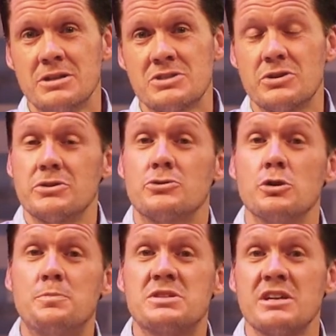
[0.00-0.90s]
Certain
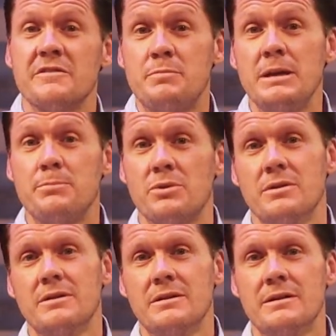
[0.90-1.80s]
groups of
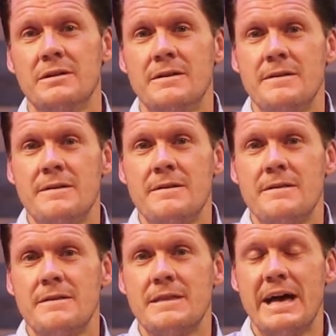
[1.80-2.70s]
people
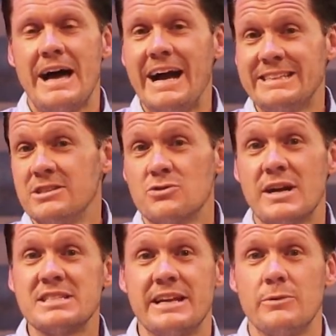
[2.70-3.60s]
that I tend to
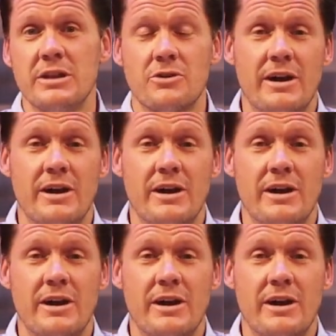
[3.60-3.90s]
resonate with,